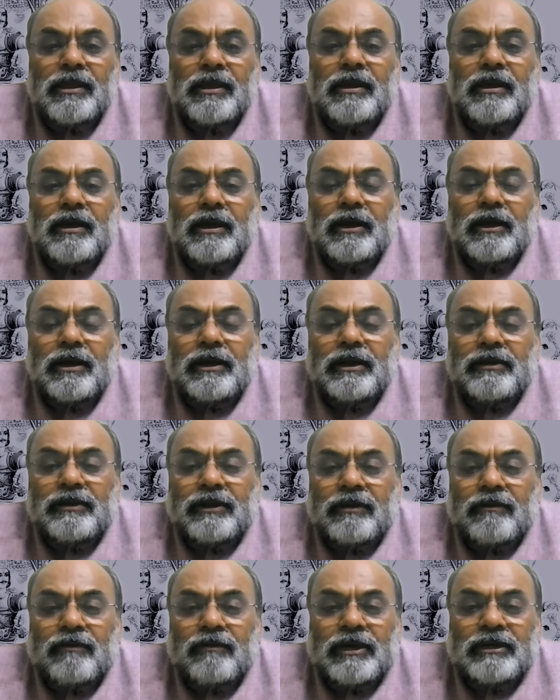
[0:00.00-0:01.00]
uh, it
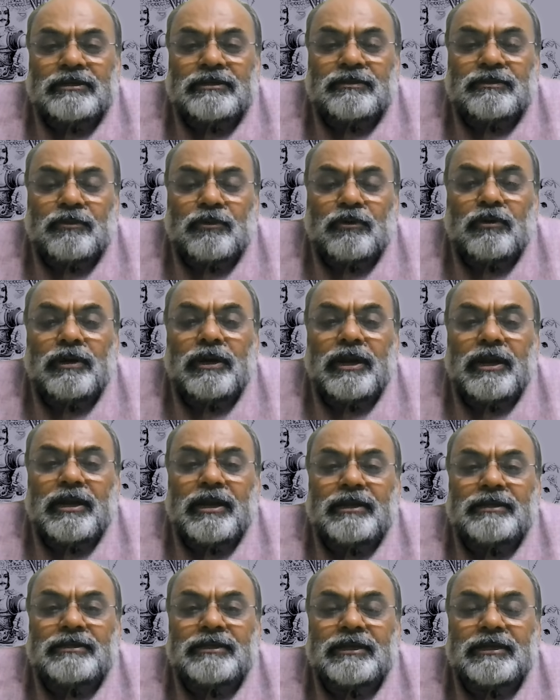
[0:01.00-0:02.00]
requires more
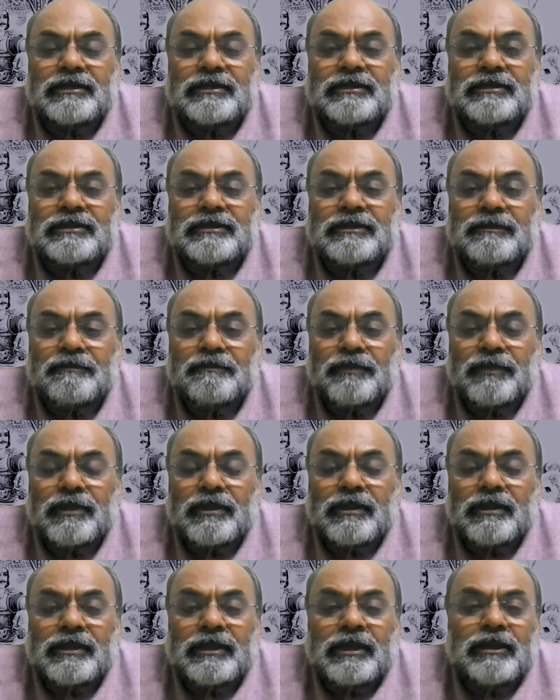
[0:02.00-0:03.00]
data sets,
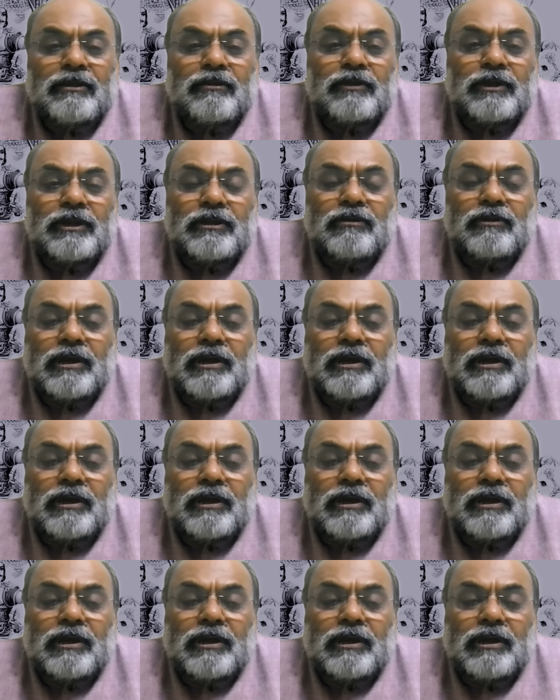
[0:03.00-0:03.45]
then you need to